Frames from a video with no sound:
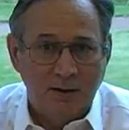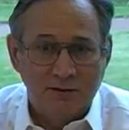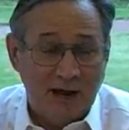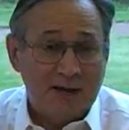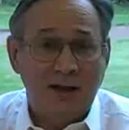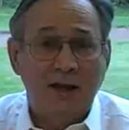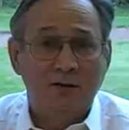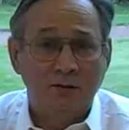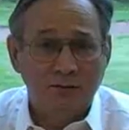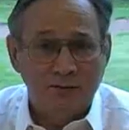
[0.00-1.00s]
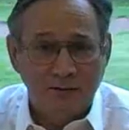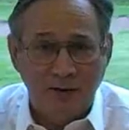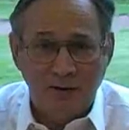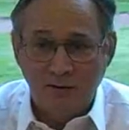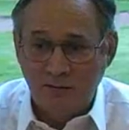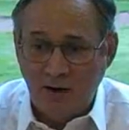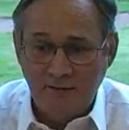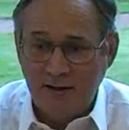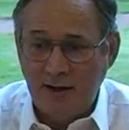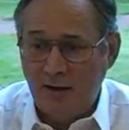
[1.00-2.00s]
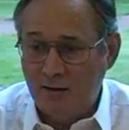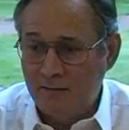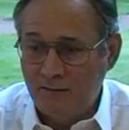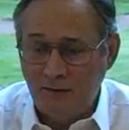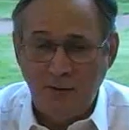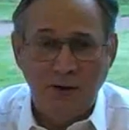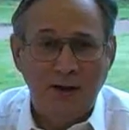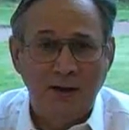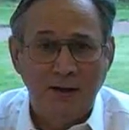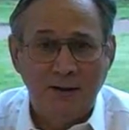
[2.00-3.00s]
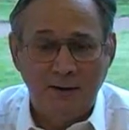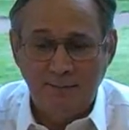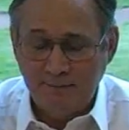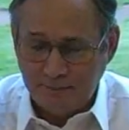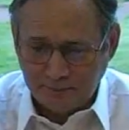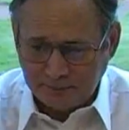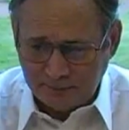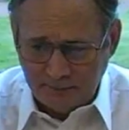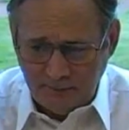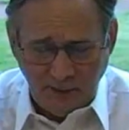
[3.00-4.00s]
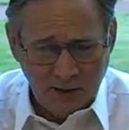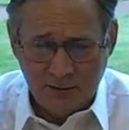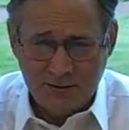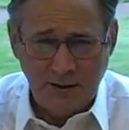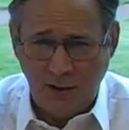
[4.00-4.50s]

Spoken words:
Jack Daniels, and you're driving down a freeway and you see a